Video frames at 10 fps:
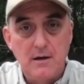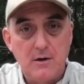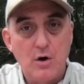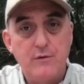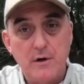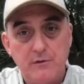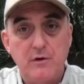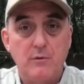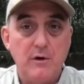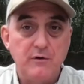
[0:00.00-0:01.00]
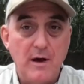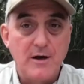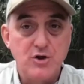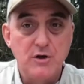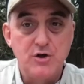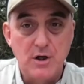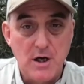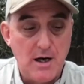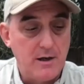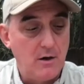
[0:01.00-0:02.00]
Koval distillery is actually in
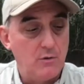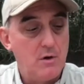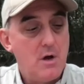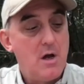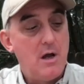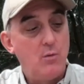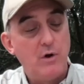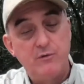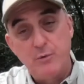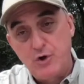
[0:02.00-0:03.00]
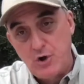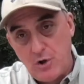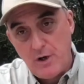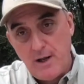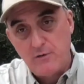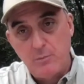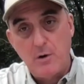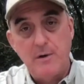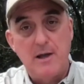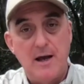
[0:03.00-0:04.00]
Chicago. It was matured in
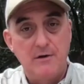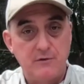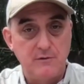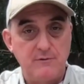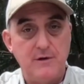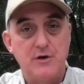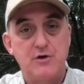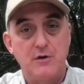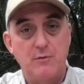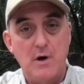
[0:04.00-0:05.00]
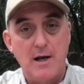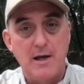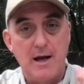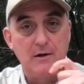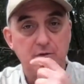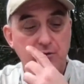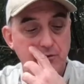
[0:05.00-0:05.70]
ex-bourbon casks and finished in the rye casks.